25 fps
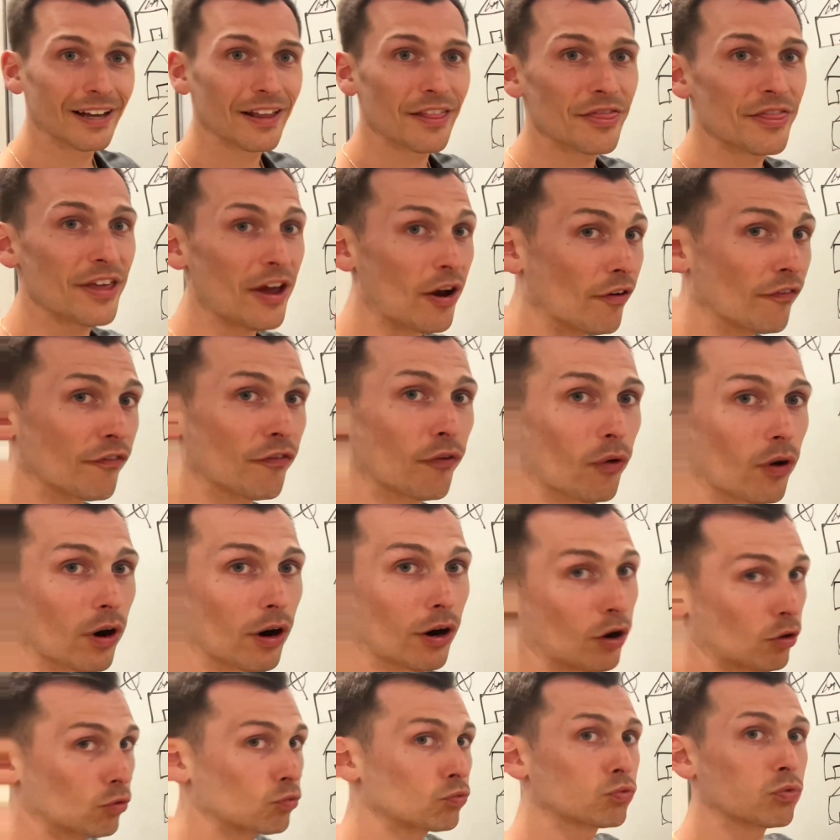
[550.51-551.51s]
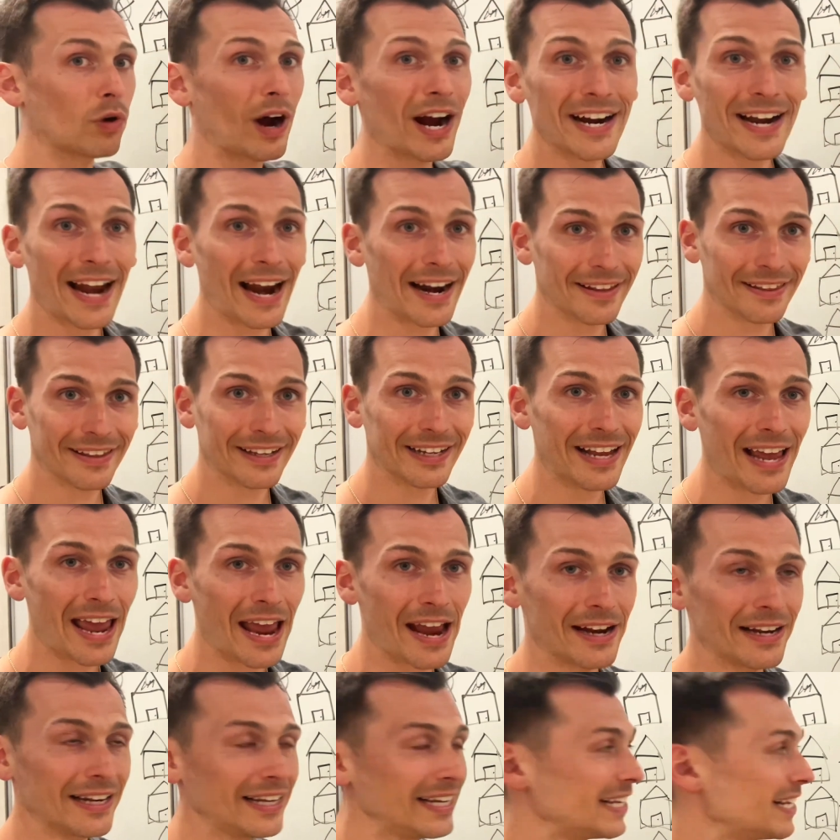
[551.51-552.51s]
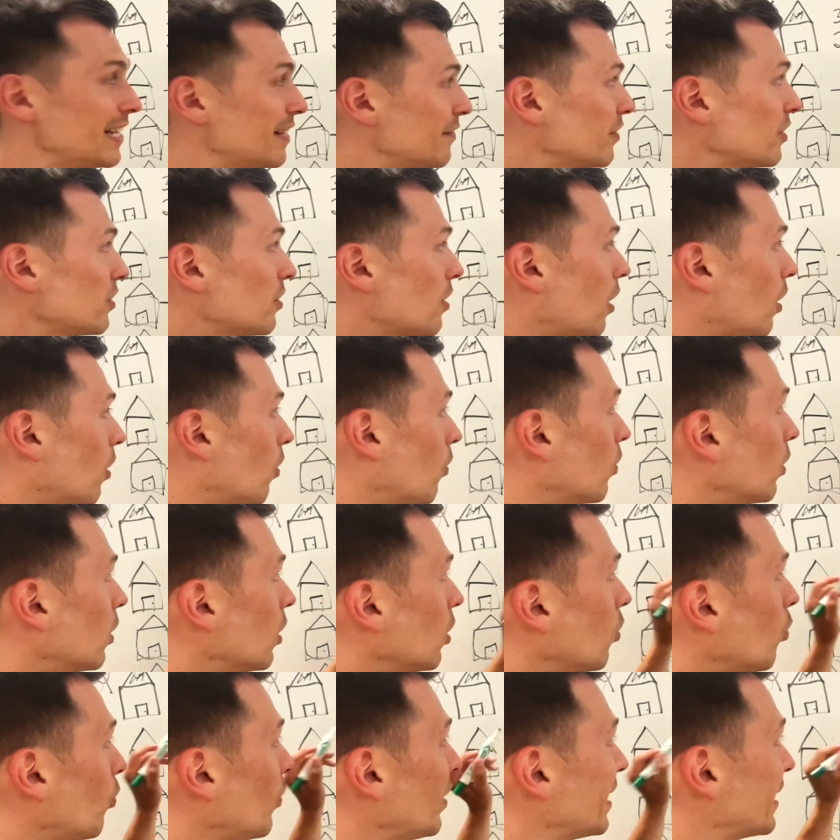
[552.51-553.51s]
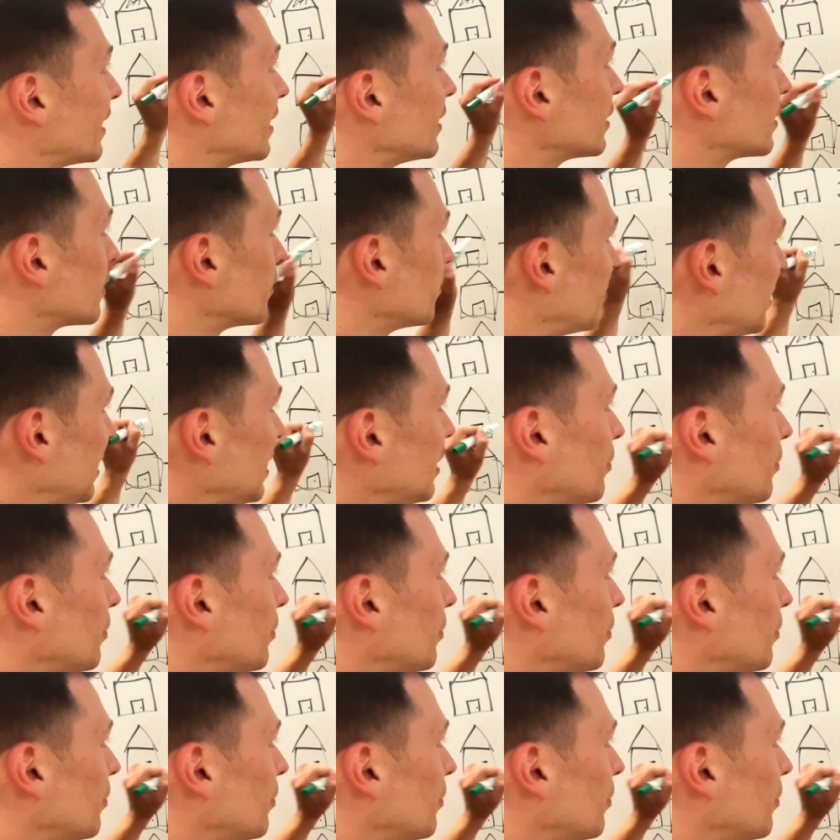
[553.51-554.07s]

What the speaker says: Therefore, right out of the gate, even though we can compete